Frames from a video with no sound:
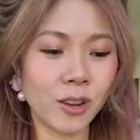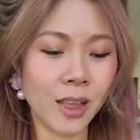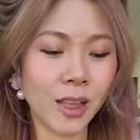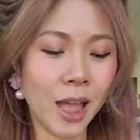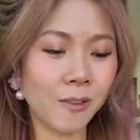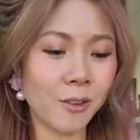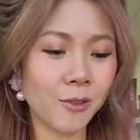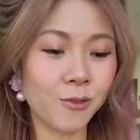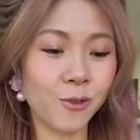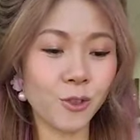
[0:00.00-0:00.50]

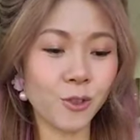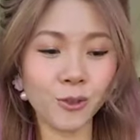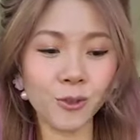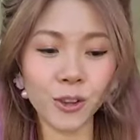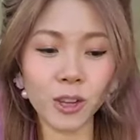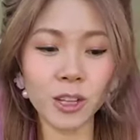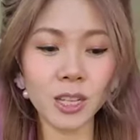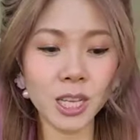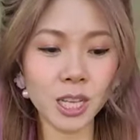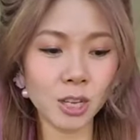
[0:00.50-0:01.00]
have a
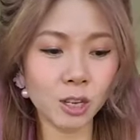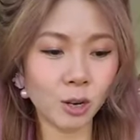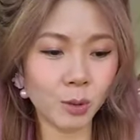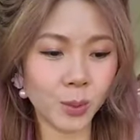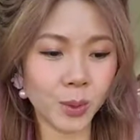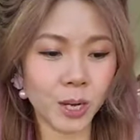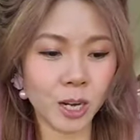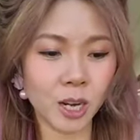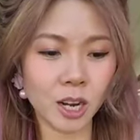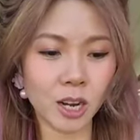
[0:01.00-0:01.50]
fulfilling
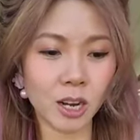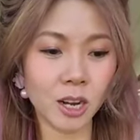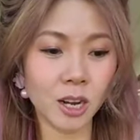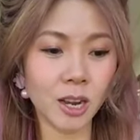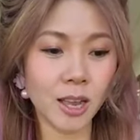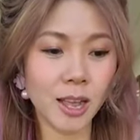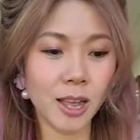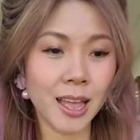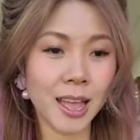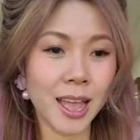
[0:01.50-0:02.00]
career,
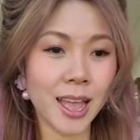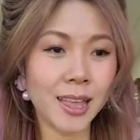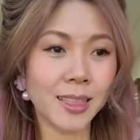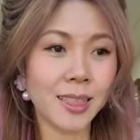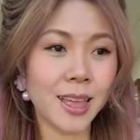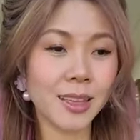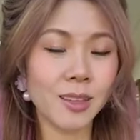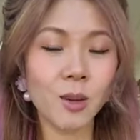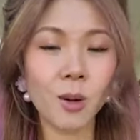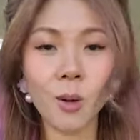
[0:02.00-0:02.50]

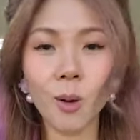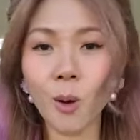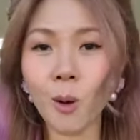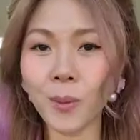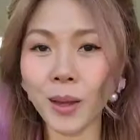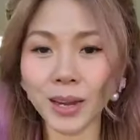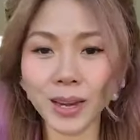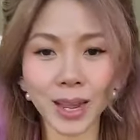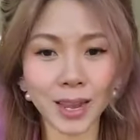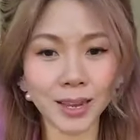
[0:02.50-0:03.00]
and then go
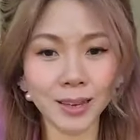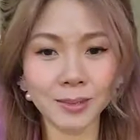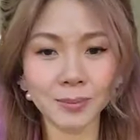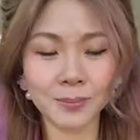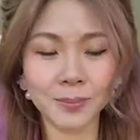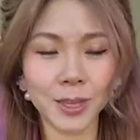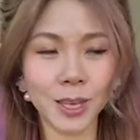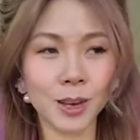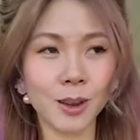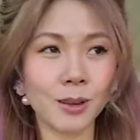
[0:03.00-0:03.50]
home at night.
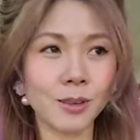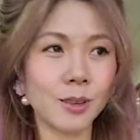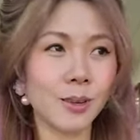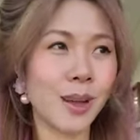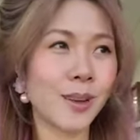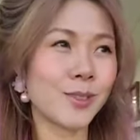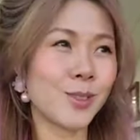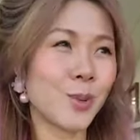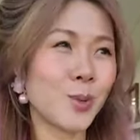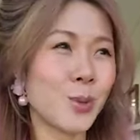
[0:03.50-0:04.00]
You know,
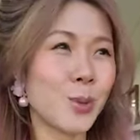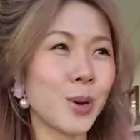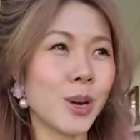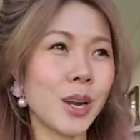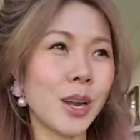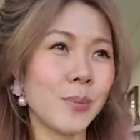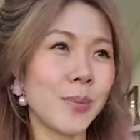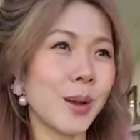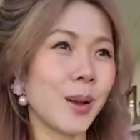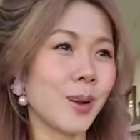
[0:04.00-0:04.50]
don't have to
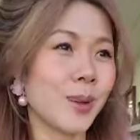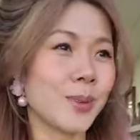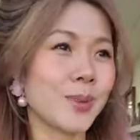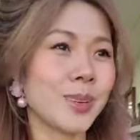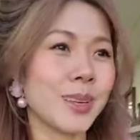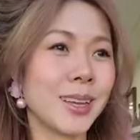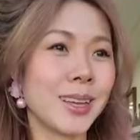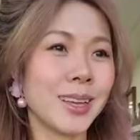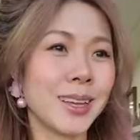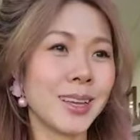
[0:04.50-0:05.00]
worry about
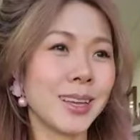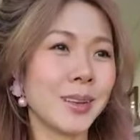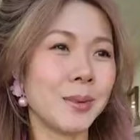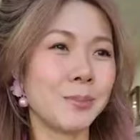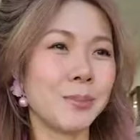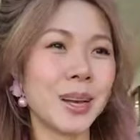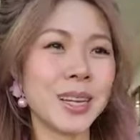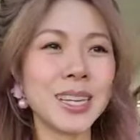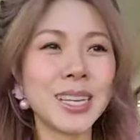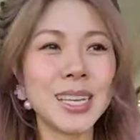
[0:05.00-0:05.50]

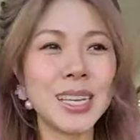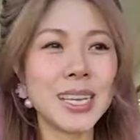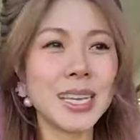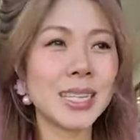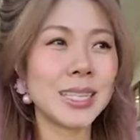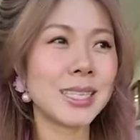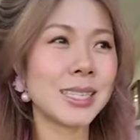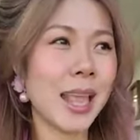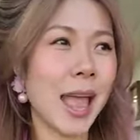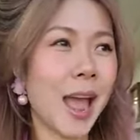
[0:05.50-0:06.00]

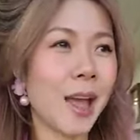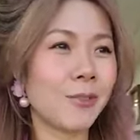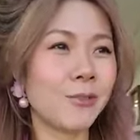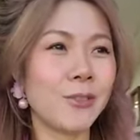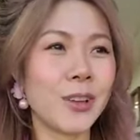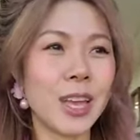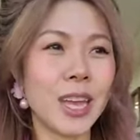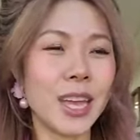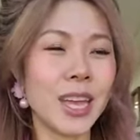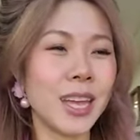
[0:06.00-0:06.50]
money,
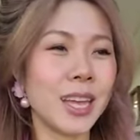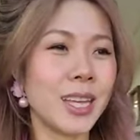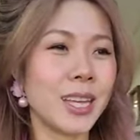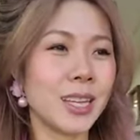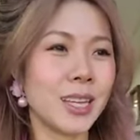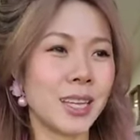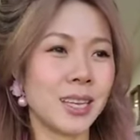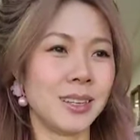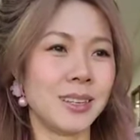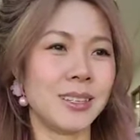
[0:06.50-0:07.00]

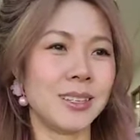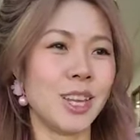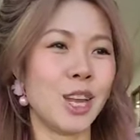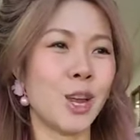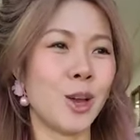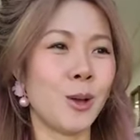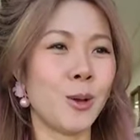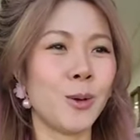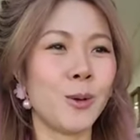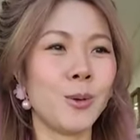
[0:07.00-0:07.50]
staffing, and you
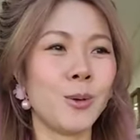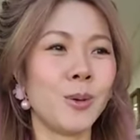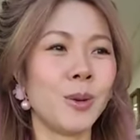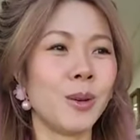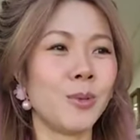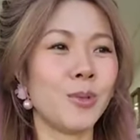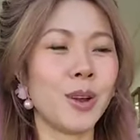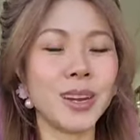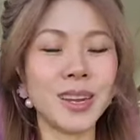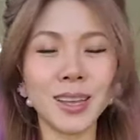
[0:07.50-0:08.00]
know,
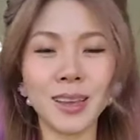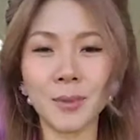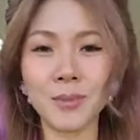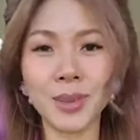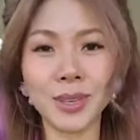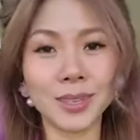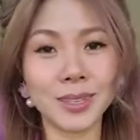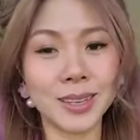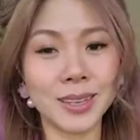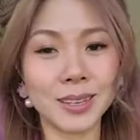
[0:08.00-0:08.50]
running a
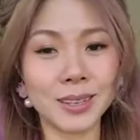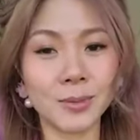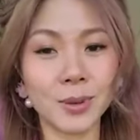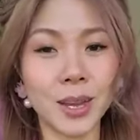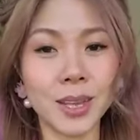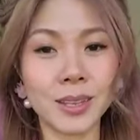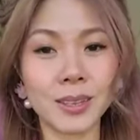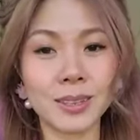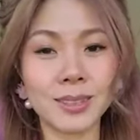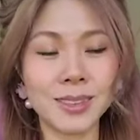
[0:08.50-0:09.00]
business,
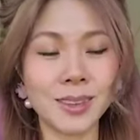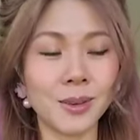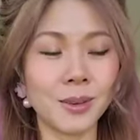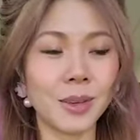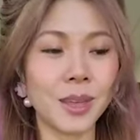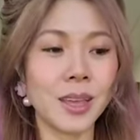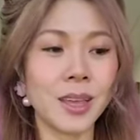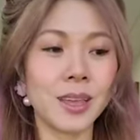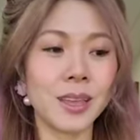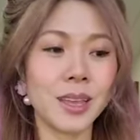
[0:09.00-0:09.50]
right? So
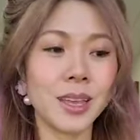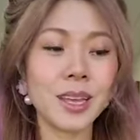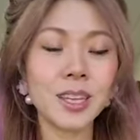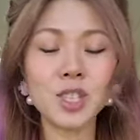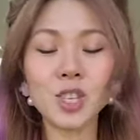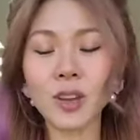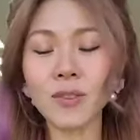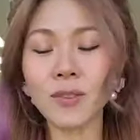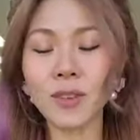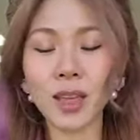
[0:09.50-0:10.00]

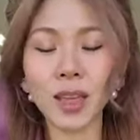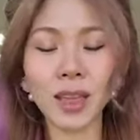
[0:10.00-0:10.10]
each of